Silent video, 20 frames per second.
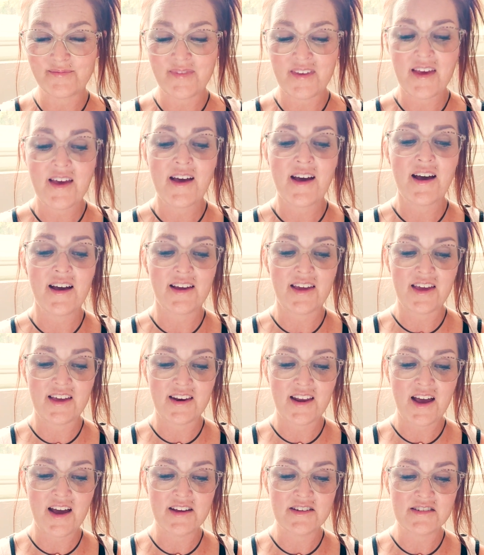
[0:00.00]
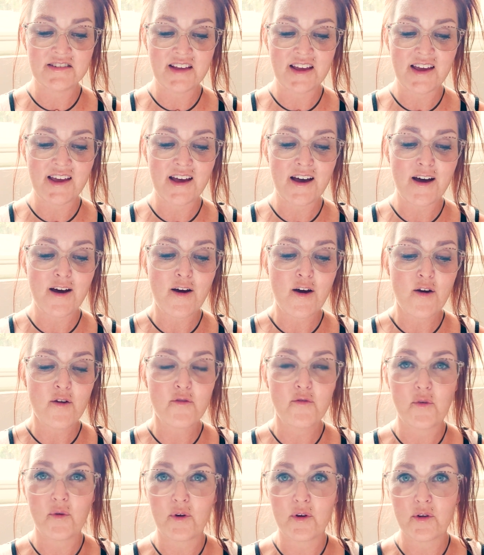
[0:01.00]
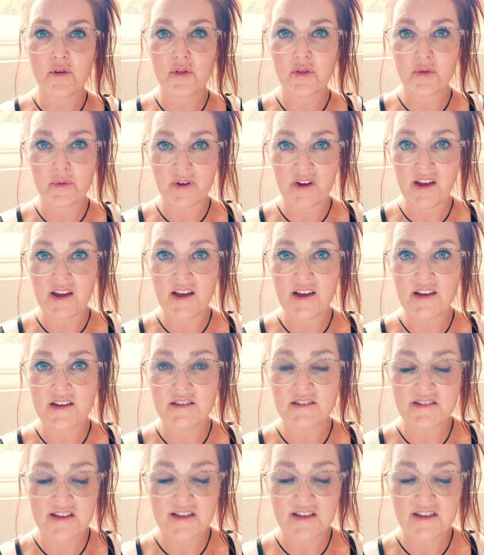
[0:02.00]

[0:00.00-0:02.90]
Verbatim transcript: Again, Isaiah 4 3 10.